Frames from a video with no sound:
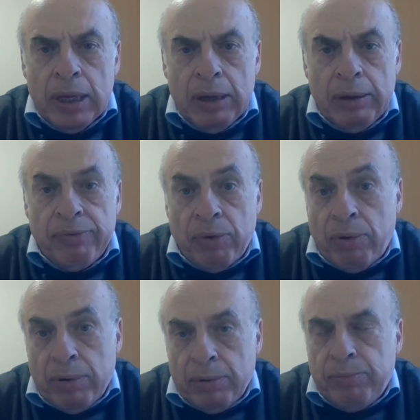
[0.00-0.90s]

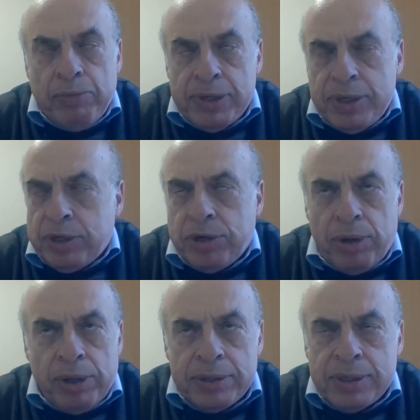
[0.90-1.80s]
BBC
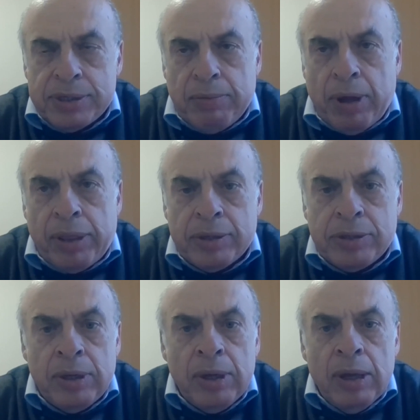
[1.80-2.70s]
journalists and some
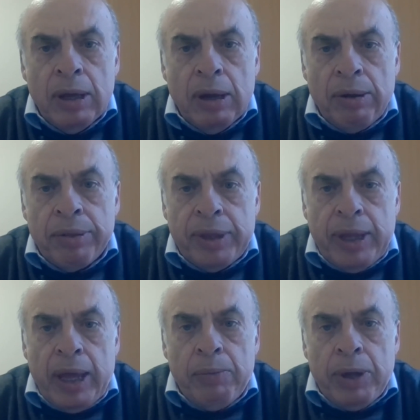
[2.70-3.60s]
others, on the
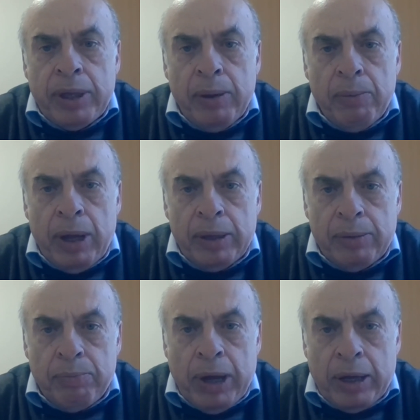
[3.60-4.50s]
day when he
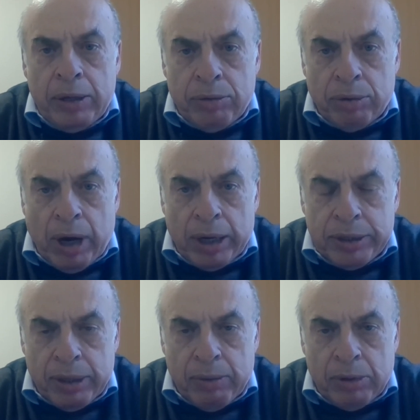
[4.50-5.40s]
went back to
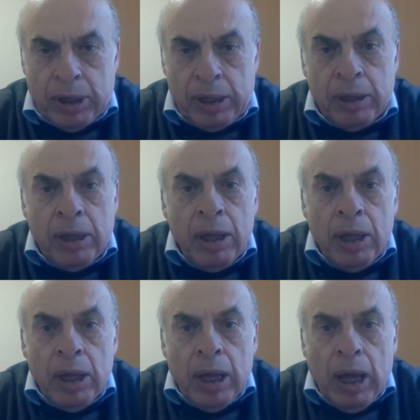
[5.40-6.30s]
Russia. They were telling,
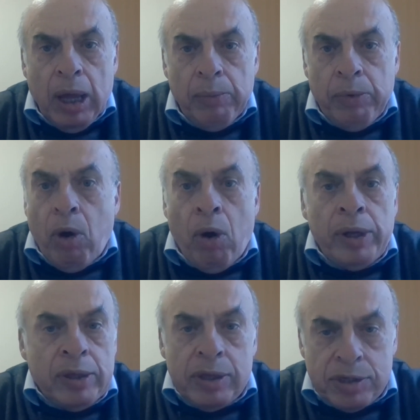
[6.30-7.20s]
we
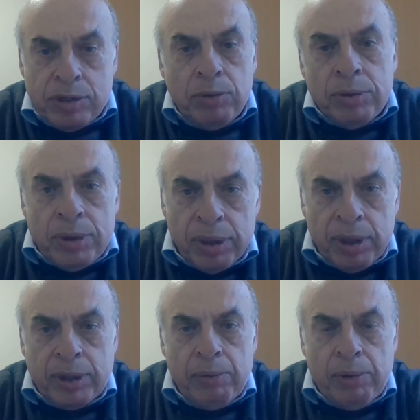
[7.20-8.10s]
all understood
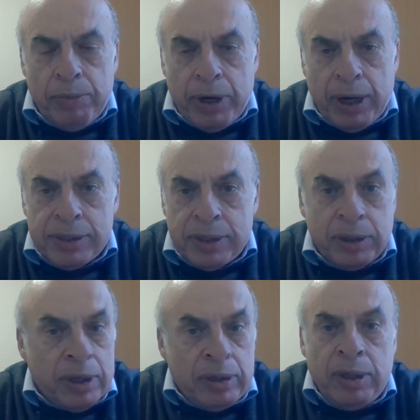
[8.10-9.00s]
that he will be
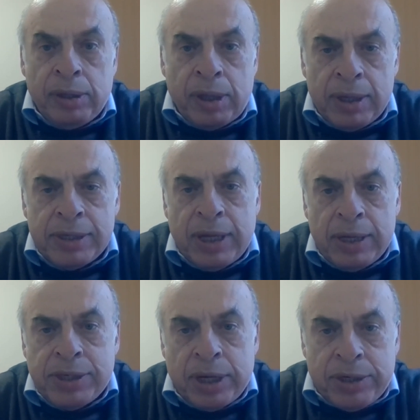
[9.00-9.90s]
arrested. He didn't
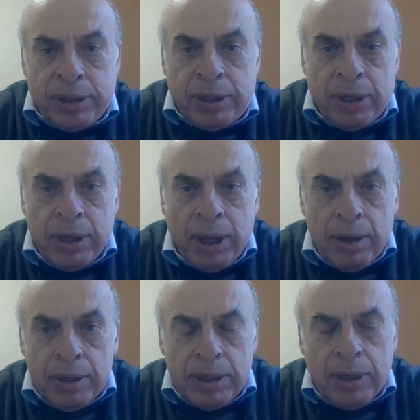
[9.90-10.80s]
understand such a
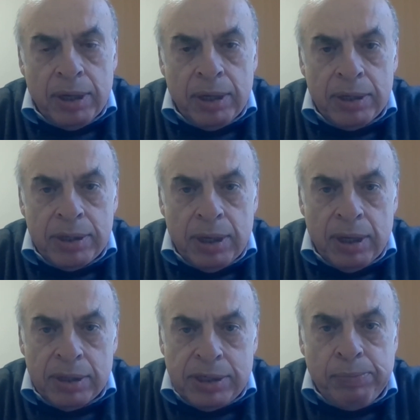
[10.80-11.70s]

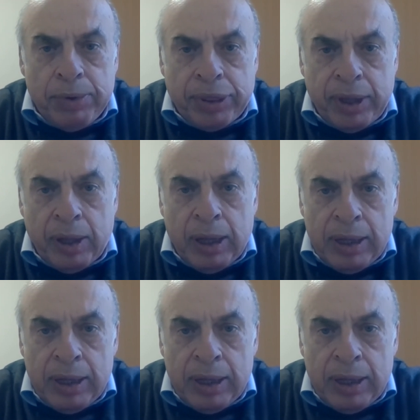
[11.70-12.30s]
simple thing.